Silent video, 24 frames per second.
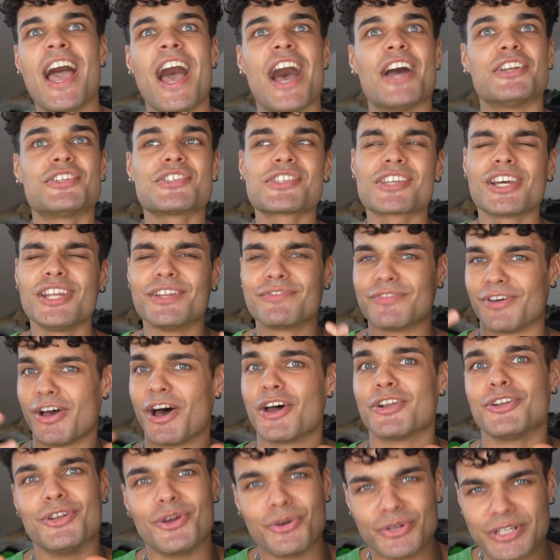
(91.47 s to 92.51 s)
and just kind of
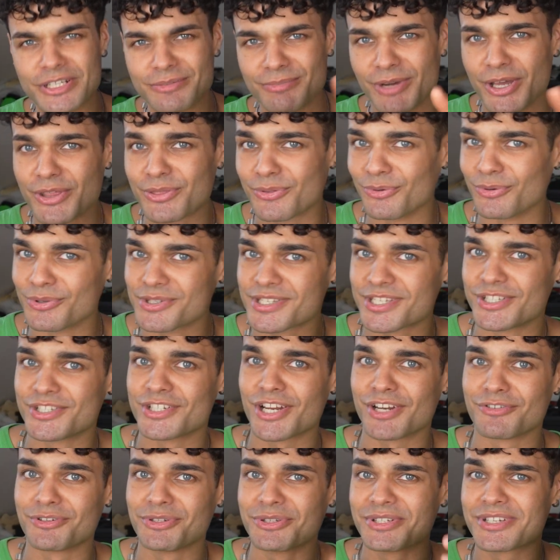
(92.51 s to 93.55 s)
unloading my thoughts in
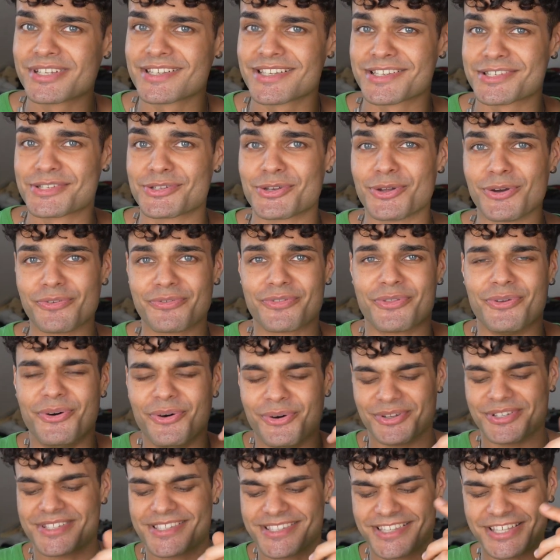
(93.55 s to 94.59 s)
general, because there's a lot of
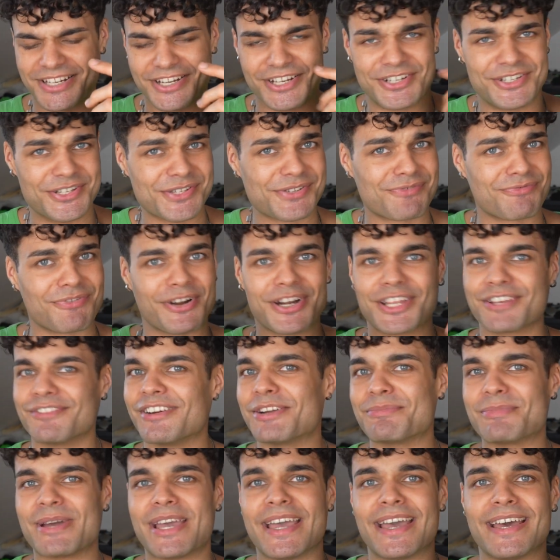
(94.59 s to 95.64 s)
thoughts that are just running around
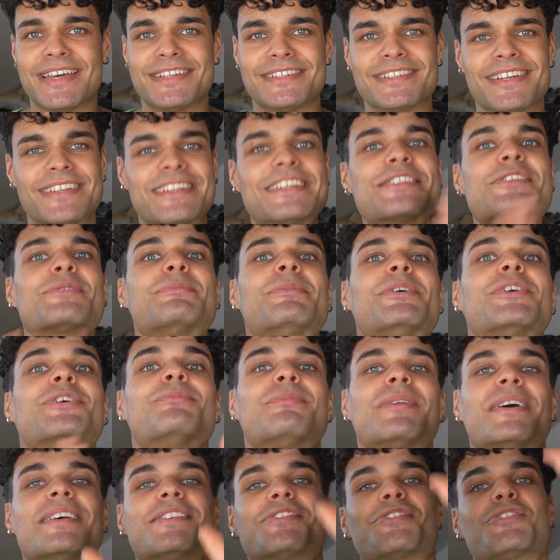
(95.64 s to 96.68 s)
in my head, and this will be a good
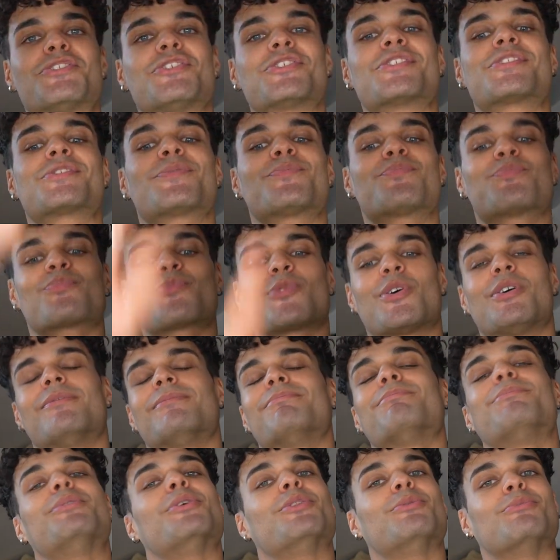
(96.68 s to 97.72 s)
place to just
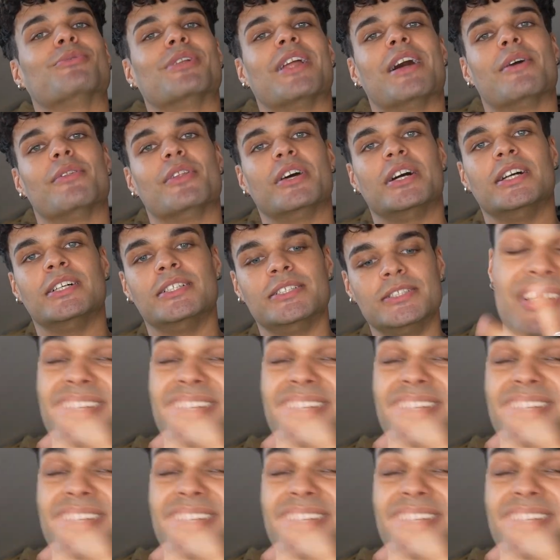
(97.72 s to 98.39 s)
put them all out there.